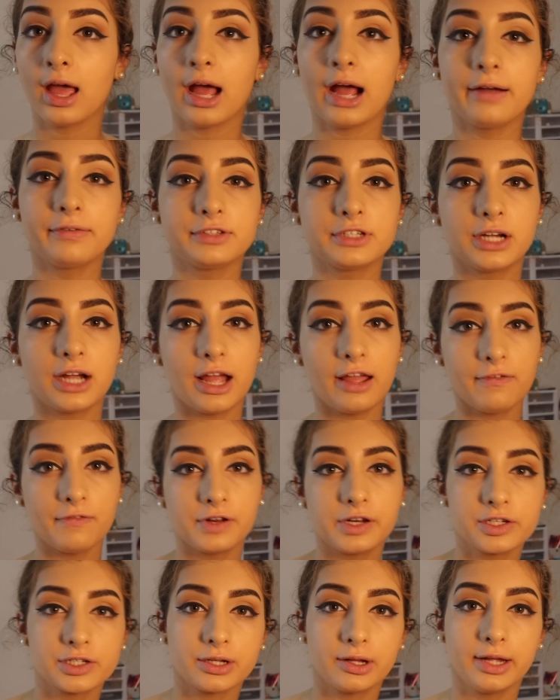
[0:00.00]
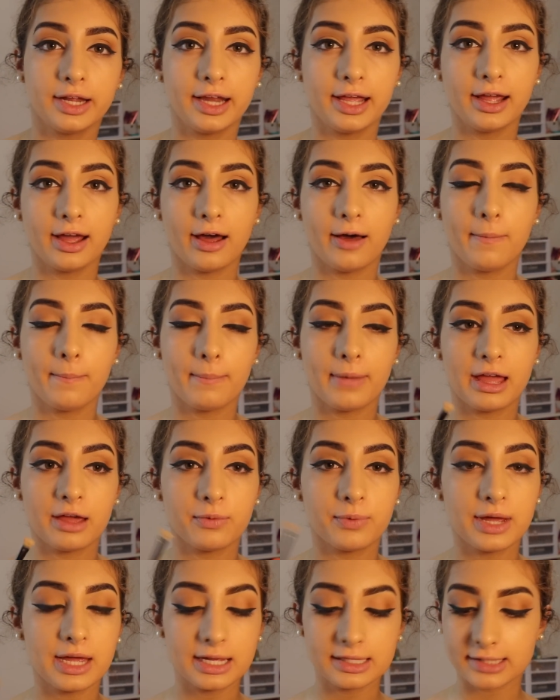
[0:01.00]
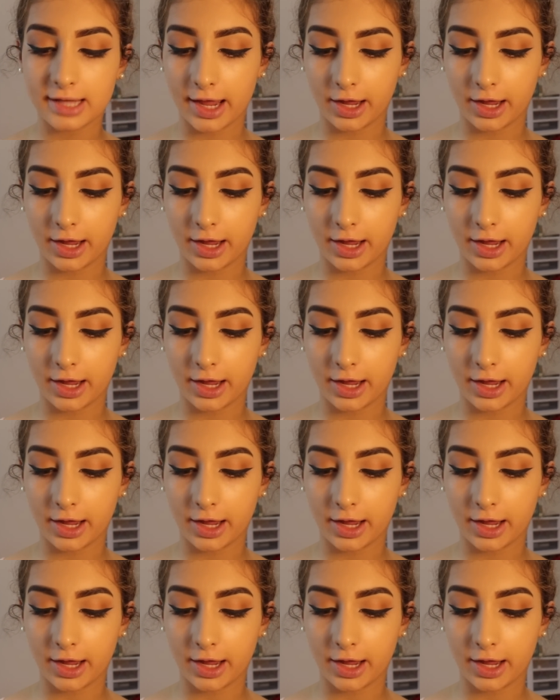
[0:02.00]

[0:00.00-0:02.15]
After I finish cleaning up my wings,